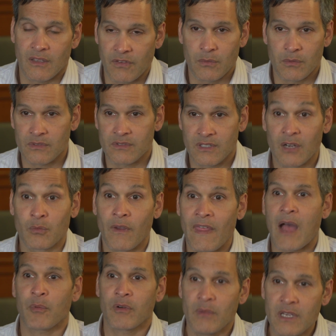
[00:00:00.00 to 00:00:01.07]
if it was done
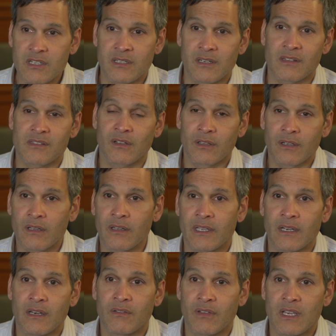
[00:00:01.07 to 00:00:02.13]
without permission, it's
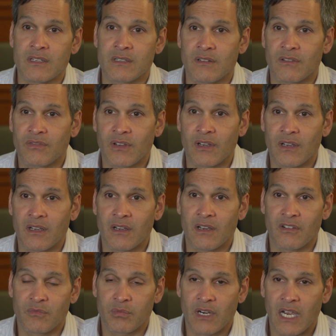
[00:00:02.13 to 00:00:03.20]
clearly an invasion of
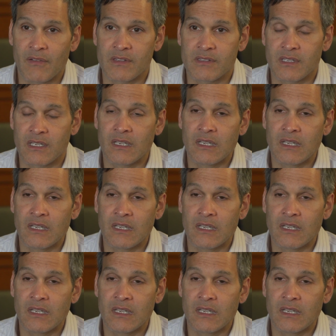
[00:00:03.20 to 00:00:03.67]
privacy.